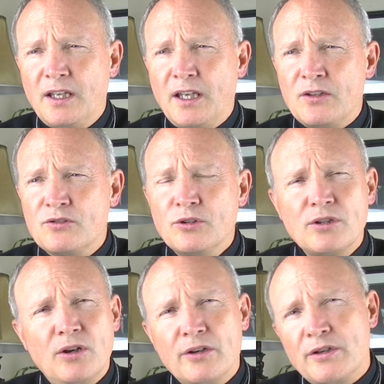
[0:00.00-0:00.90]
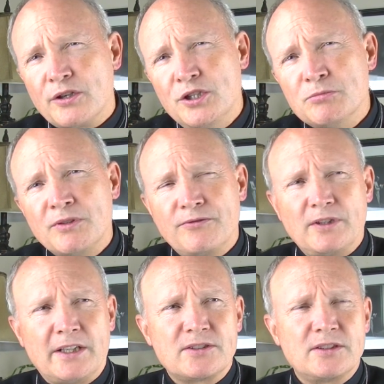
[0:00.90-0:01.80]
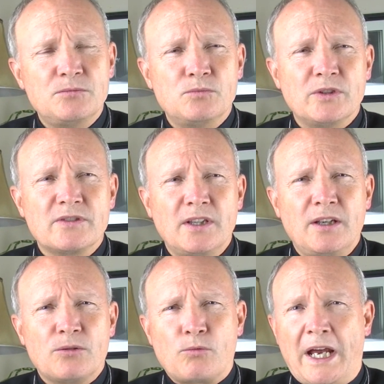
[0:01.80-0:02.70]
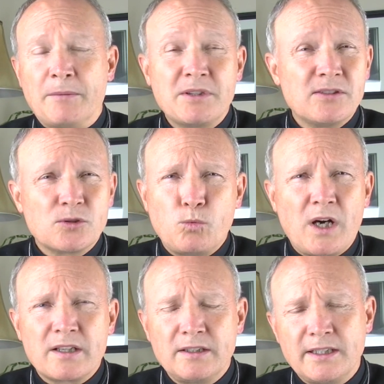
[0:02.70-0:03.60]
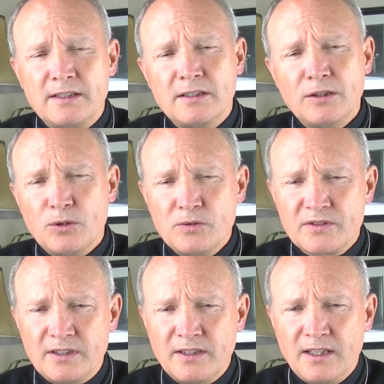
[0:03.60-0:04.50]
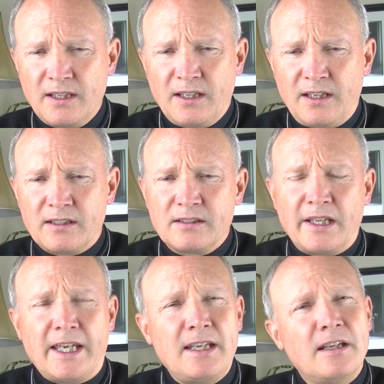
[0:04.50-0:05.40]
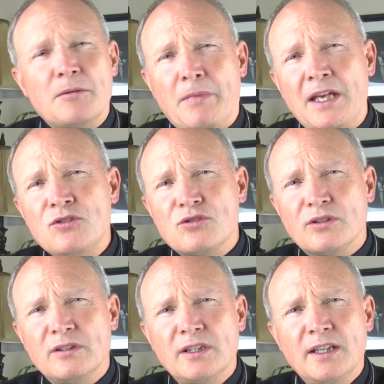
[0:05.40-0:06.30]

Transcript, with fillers: and took on our human flesh and was wrapped in swaddling clothes and, and laid in a manger